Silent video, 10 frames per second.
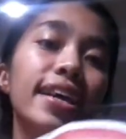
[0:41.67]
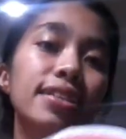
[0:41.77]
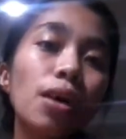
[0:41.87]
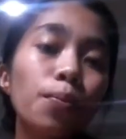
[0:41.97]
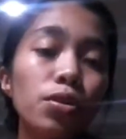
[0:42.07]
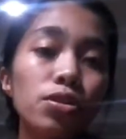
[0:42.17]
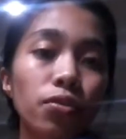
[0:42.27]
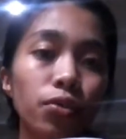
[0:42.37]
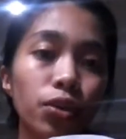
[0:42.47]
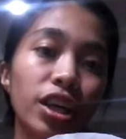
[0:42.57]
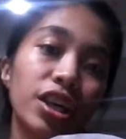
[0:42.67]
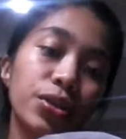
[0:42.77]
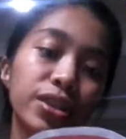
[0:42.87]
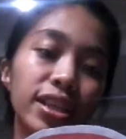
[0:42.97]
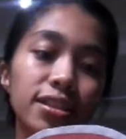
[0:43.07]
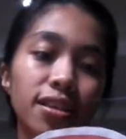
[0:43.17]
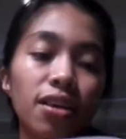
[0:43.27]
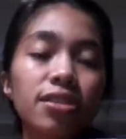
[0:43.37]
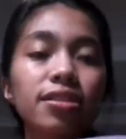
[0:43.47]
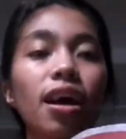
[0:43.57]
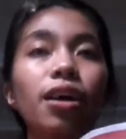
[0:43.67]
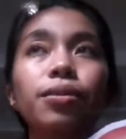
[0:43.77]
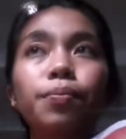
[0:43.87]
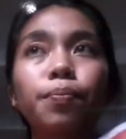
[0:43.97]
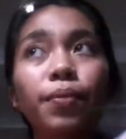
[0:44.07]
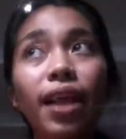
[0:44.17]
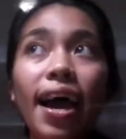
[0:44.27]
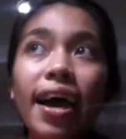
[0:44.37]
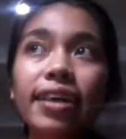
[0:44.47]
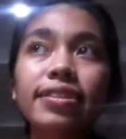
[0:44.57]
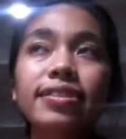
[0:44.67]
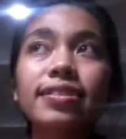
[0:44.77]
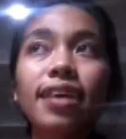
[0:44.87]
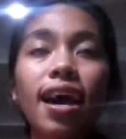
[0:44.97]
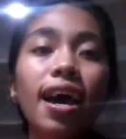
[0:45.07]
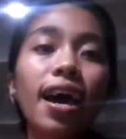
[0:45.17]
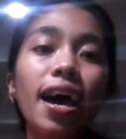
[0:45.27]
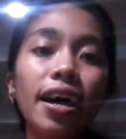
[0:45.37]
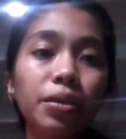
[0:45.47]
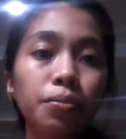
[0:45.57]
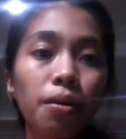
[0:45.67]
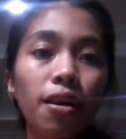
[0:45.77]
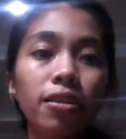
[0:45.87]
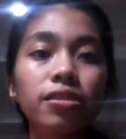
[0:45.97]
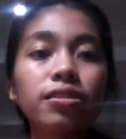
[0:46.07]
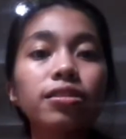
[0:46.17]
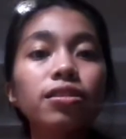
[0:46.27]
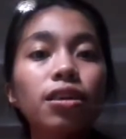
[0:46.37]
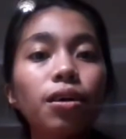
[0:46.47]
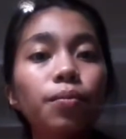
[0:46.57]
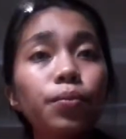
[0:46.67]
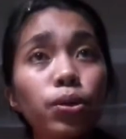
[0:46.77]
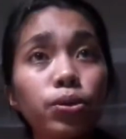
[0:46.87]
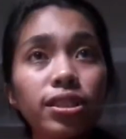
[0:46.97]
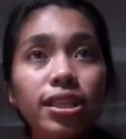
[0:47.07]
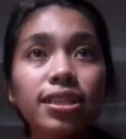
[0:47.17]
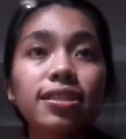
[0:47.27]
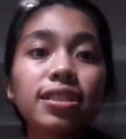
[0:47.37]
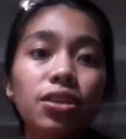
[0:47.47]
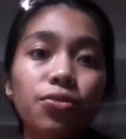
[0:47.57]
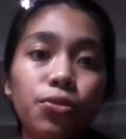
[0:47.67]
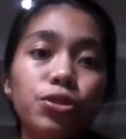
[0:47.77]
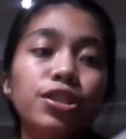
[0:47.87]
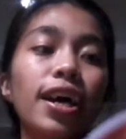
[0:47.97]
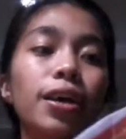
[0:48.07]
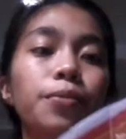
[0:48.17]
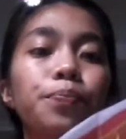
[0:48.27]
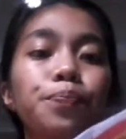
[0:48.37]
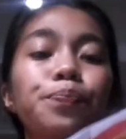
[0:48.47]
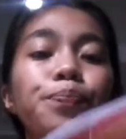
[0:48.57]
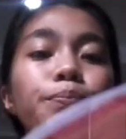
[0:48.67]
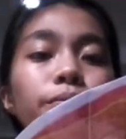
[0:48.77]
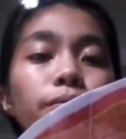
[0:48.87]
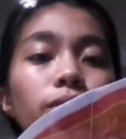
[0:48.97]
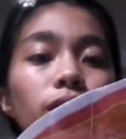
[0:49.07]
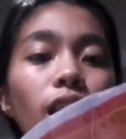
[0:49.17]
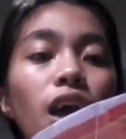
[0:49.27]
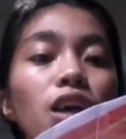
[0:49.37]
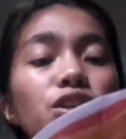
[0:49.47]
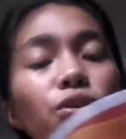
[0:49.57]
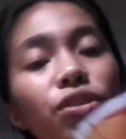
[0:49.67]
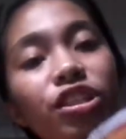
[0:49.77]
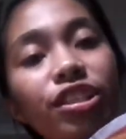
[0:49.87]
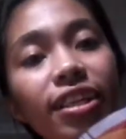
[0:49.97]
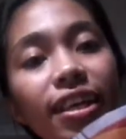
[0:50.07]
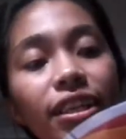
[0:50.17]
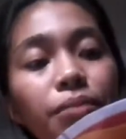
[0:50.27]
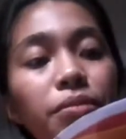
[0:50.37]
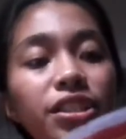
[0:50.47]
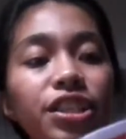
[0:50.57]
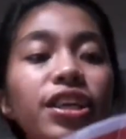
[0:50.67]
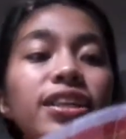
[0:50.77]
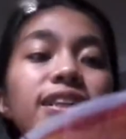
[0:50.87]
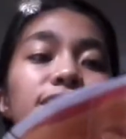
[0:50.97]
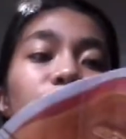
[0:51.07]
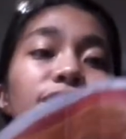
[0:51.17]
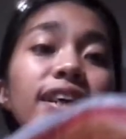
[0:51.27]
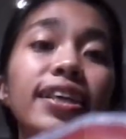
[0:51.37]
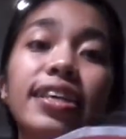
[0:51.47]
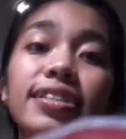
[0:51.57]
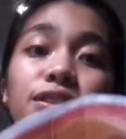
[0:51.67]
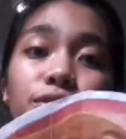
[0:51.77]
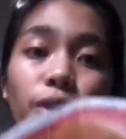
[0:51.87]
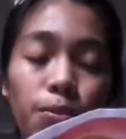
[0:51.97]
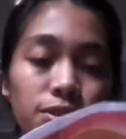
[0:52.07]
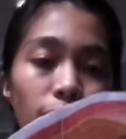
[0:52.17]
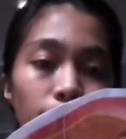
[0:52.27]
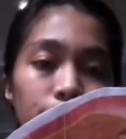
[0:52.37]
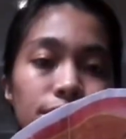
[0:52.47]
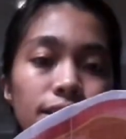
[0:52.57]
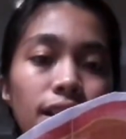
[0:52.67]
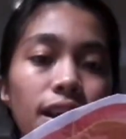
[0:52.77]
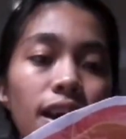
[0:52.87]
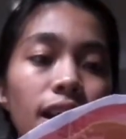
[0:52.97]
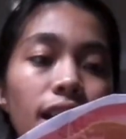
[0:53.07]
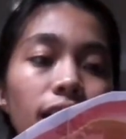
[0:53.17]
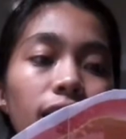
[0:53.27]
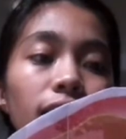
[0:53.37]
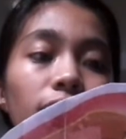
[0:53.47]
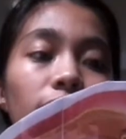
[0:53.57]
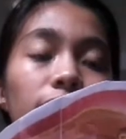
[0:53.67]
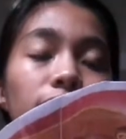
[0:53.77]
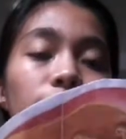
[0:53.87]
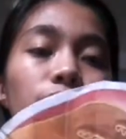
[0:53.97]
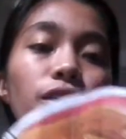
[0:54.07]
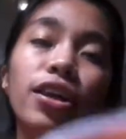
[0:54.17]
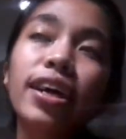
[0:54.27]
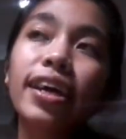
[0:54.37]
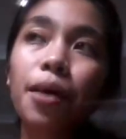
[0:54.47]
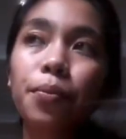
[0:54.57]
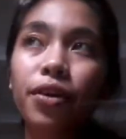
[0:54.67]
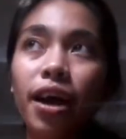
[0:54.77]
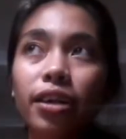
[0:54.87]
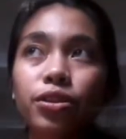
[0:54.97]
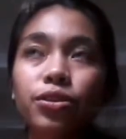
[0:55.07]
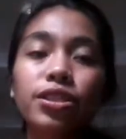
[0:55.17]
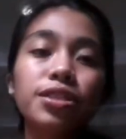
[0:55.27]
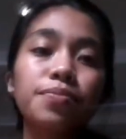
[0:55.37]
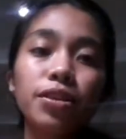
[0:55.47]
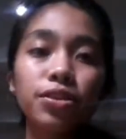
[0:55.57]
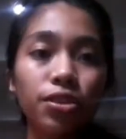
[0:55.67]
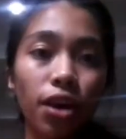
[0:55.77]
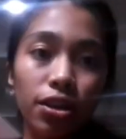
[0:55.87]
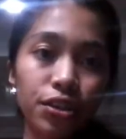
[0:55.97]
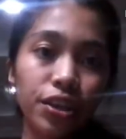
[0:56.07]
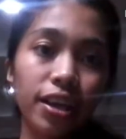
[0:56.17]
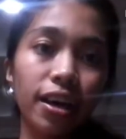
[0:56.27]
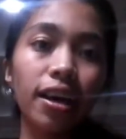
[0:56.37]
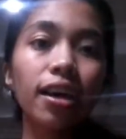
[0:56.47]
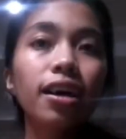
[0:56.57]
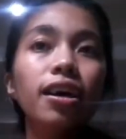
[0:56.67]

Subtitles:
Examples of eukaryotic cells are plants, animals, protists, and fungi. So their genetic material is organized in chromosomes. Golgi apparatus, mitochondria,